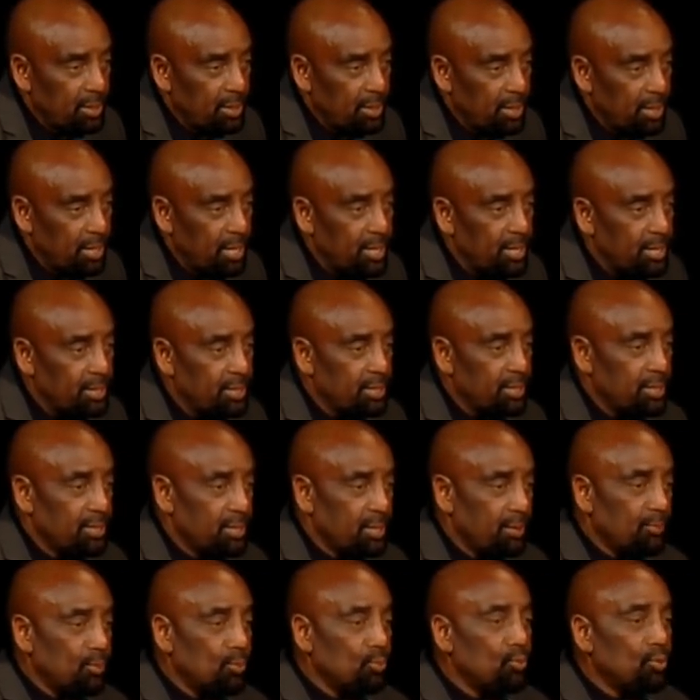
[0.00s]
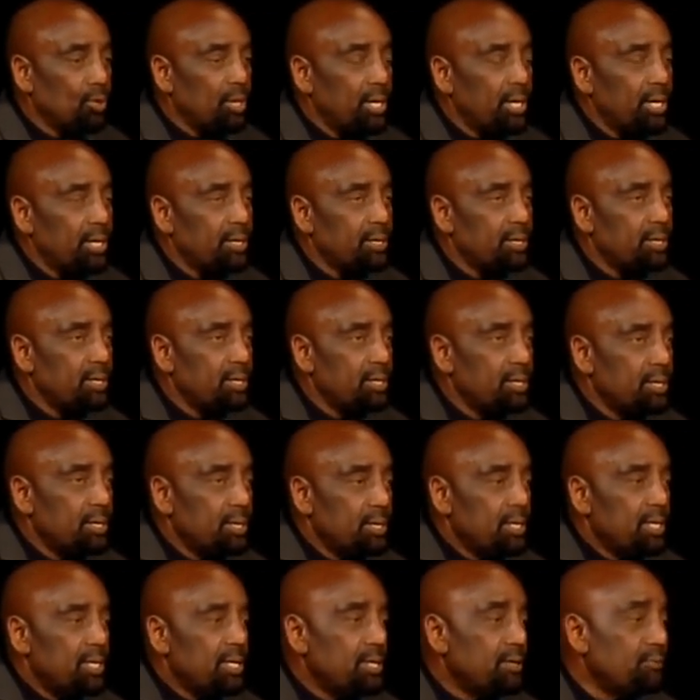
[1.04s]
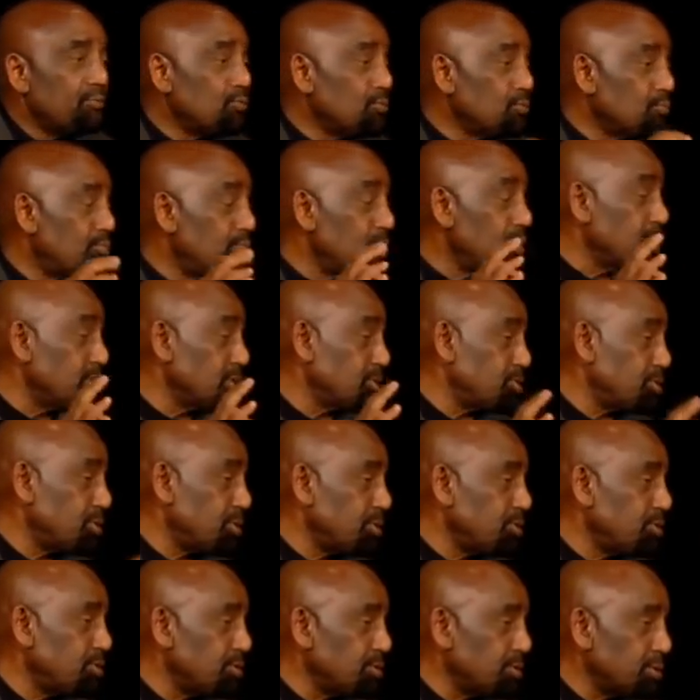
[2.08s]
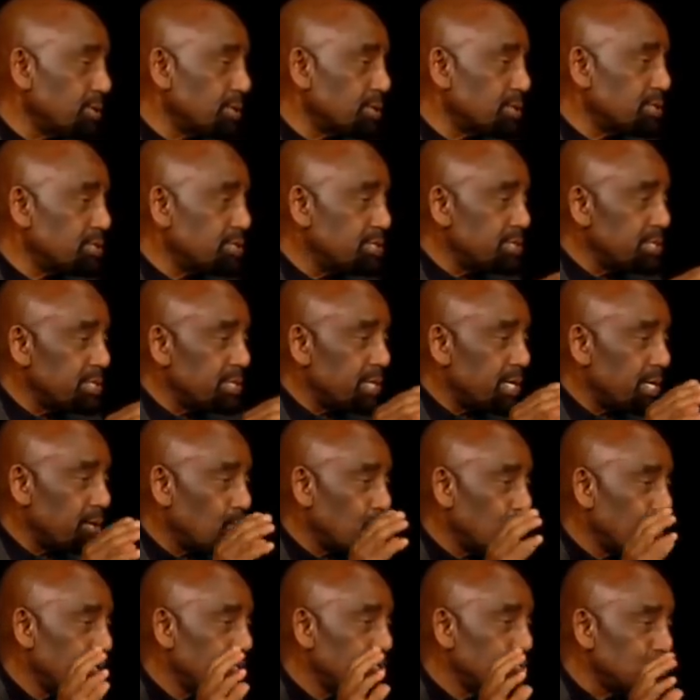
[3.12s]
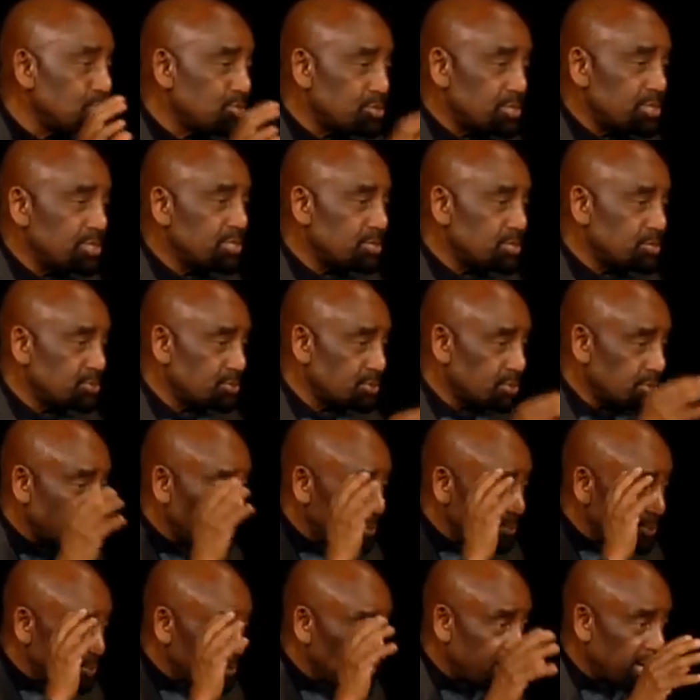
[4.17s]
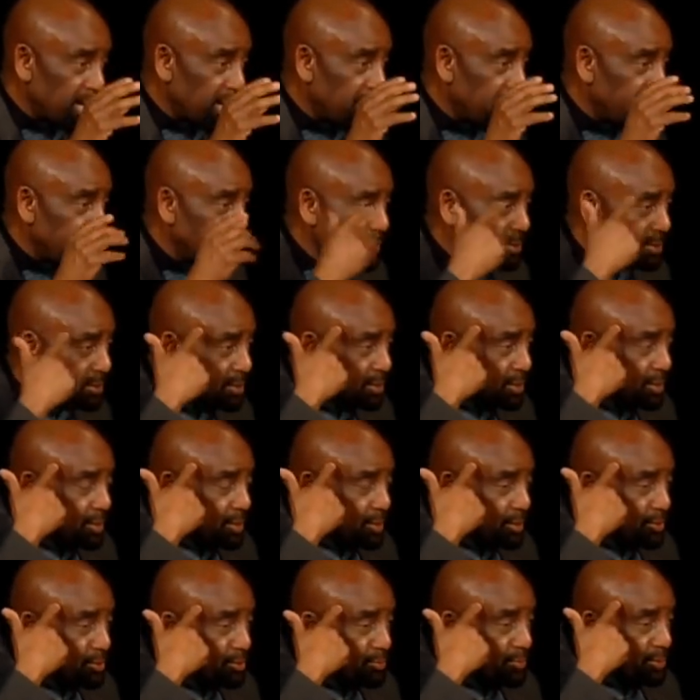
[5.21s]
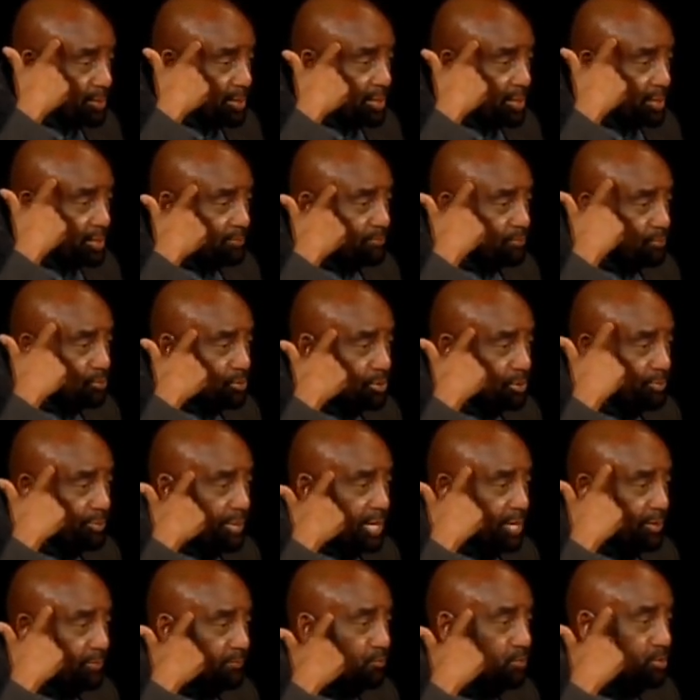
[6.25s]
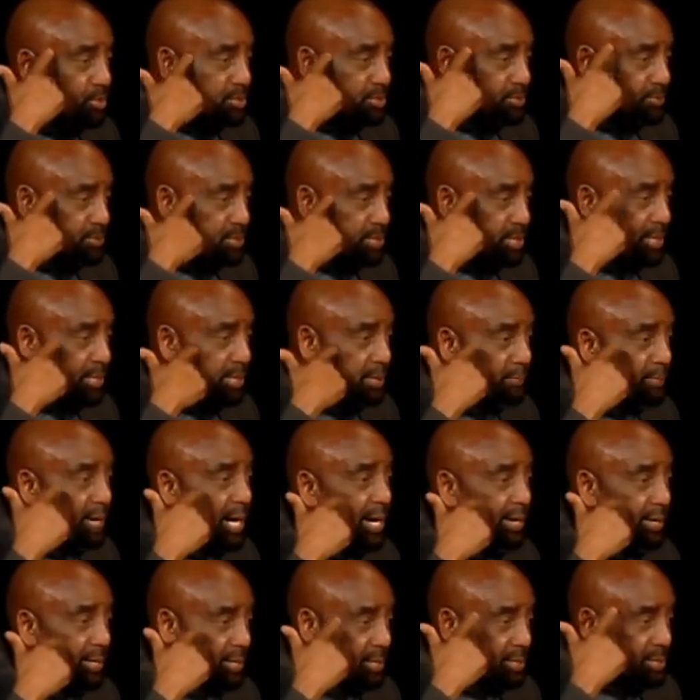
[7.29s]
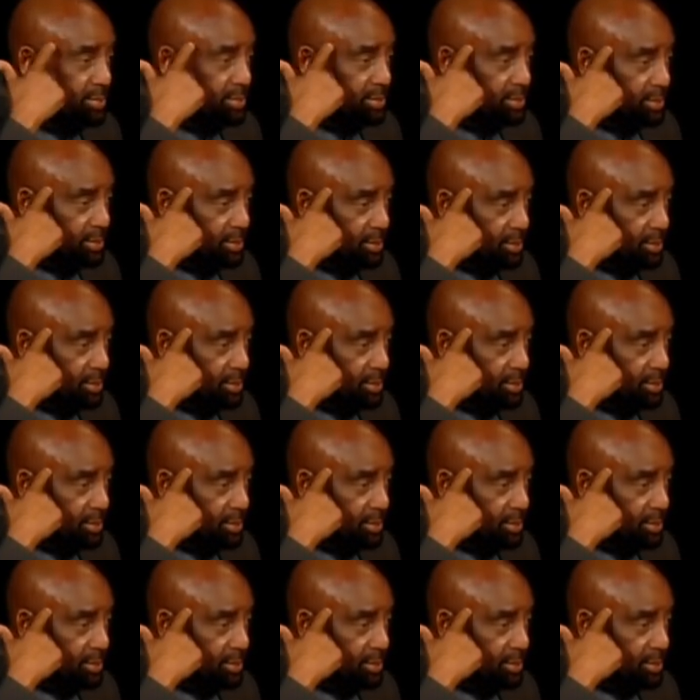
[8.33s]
All right? Number one, if you pay attention, you're going to see that when you see certain things with your eyes, you're being influenced by the voice of Satan about it.